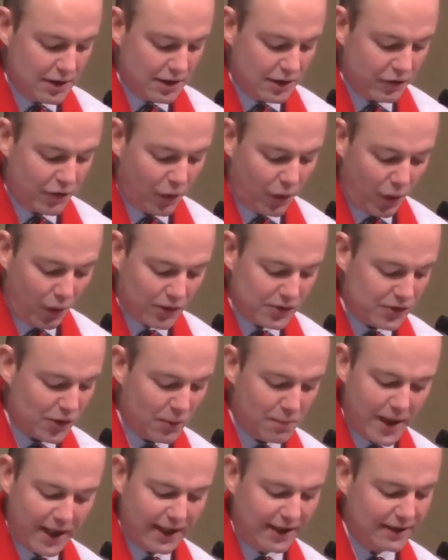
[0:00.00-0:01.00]
There are also
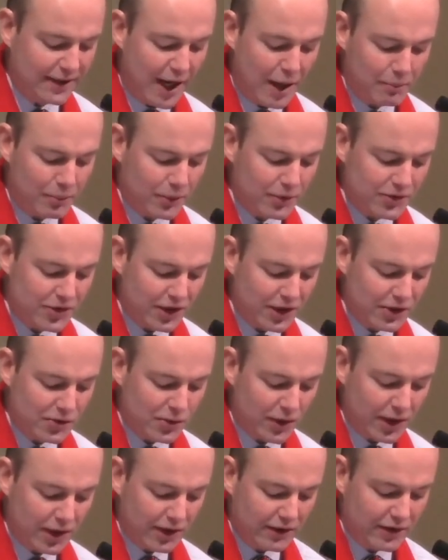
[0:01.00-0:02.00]
many lepers in
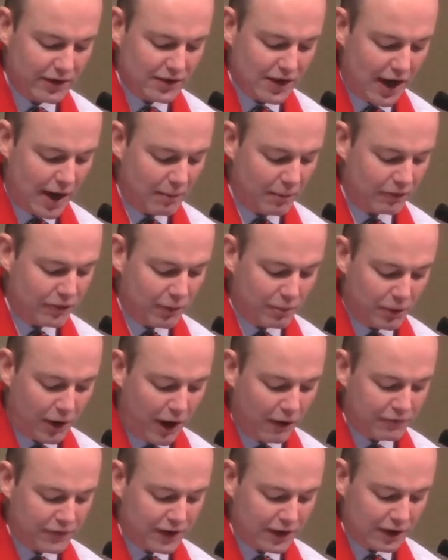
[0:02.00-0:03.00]
Israel in the time of the
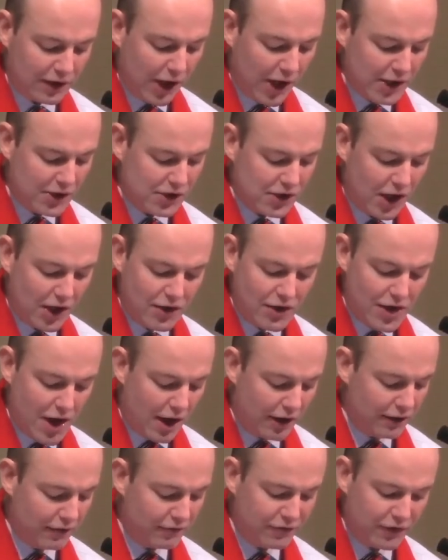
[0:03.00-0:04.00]
prophet Elisha.
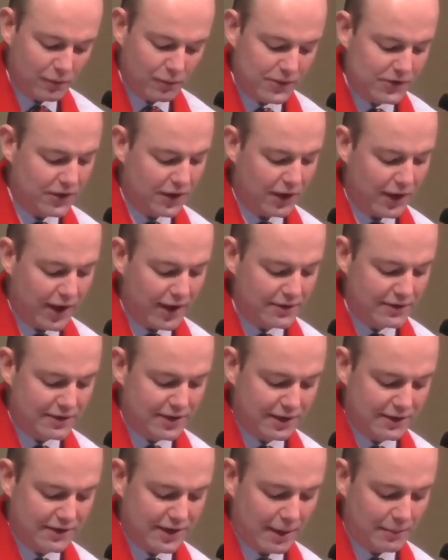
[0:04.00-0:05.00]
None of them was cleansed
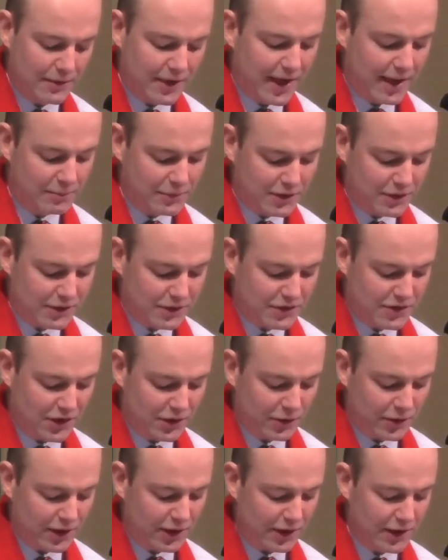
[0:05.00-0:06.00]
except Naaman the
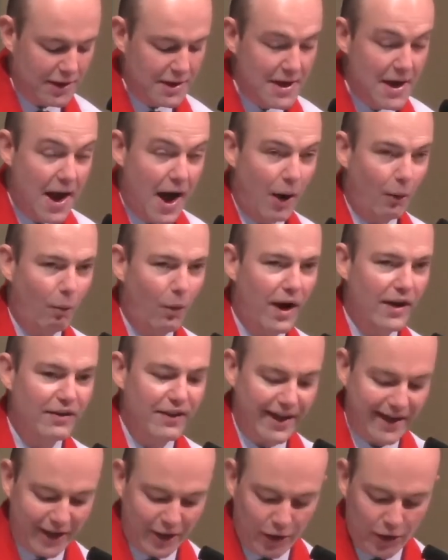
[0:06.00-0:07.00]
Syrian." And when
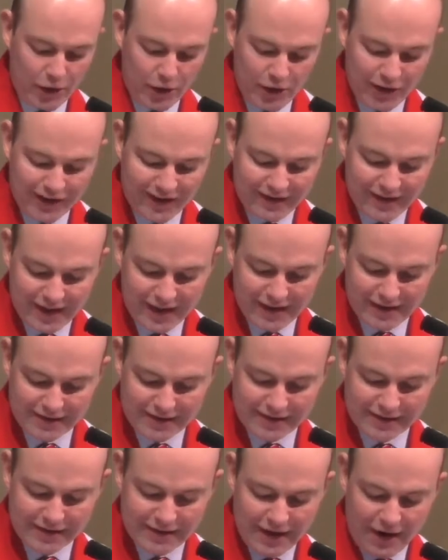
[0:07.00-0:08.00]
they heard
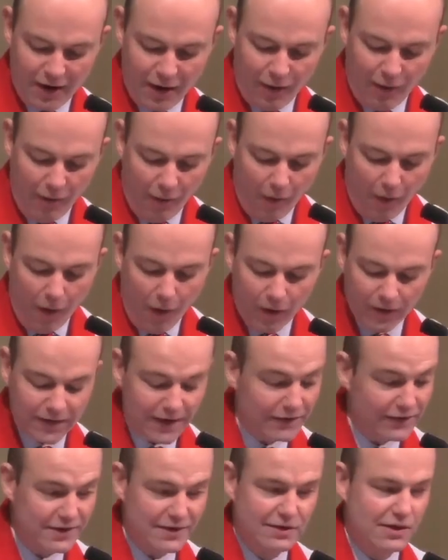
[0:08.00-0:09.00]
this, all
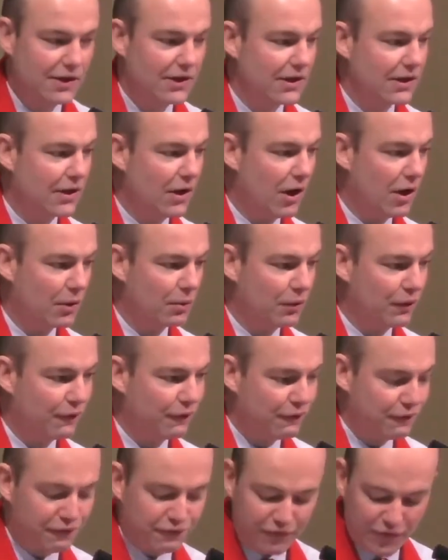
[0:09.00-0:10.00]
in the synagogue were
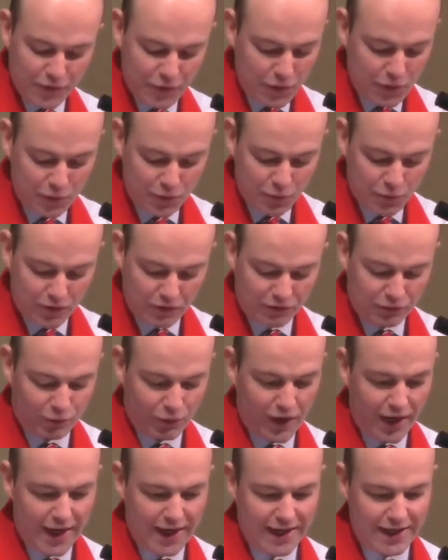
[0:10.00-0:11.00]
filled with
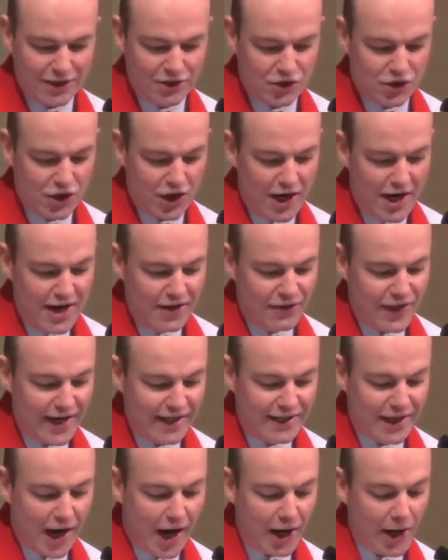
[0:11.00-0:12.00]
rage. They
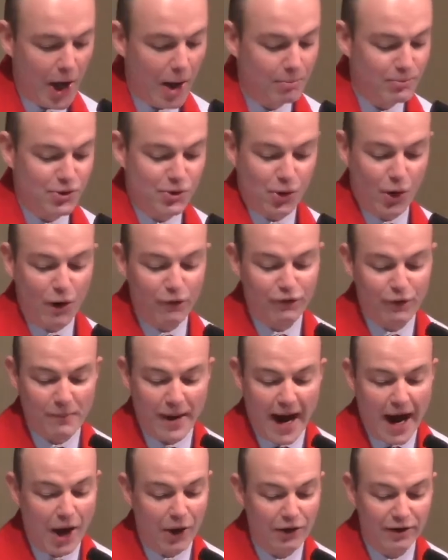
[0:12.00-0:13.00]
got up, drove him
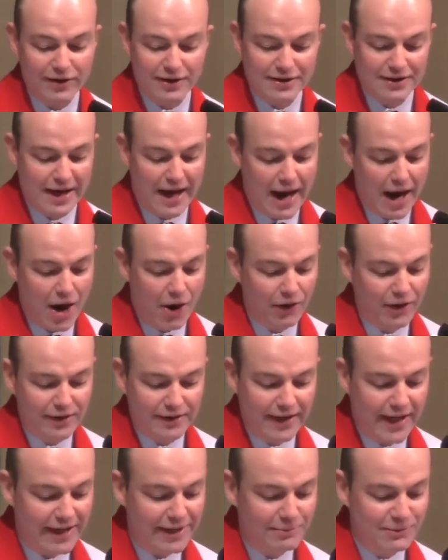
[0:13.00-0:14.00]
out of the town,
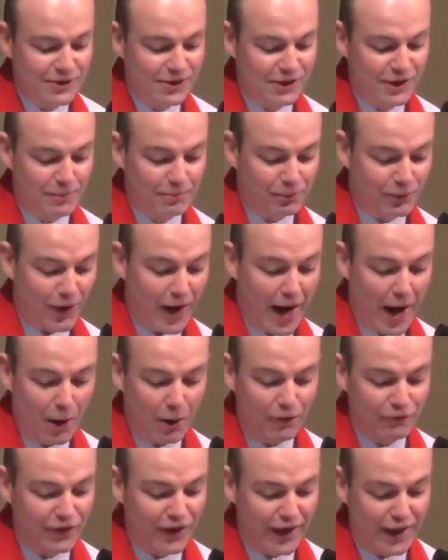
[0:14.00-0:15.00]
and led him to the
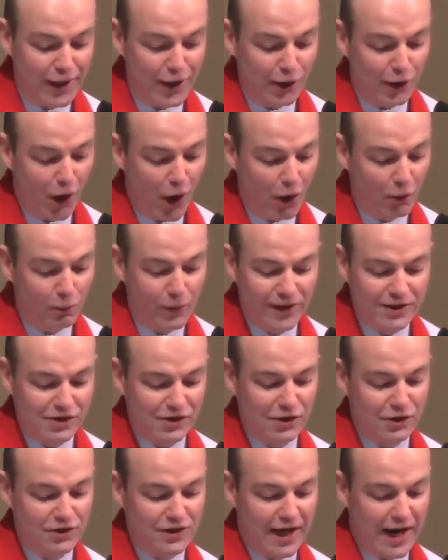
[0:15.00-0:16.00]
brow of the hill on which
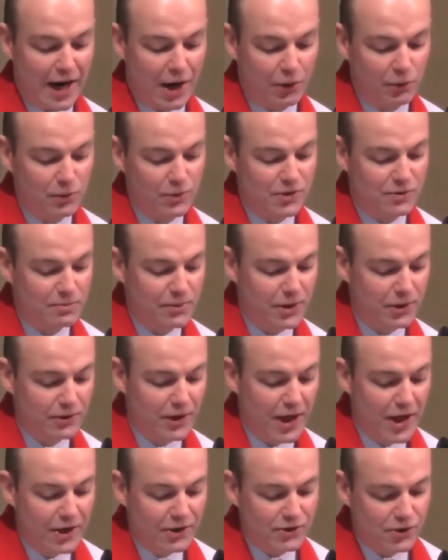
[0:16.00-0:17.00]
their town was
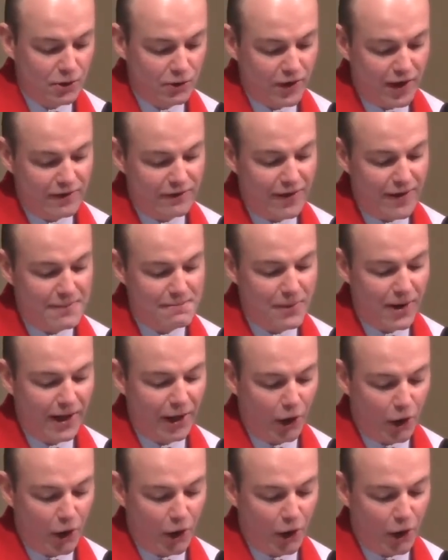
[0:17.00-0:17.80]
built, so that they might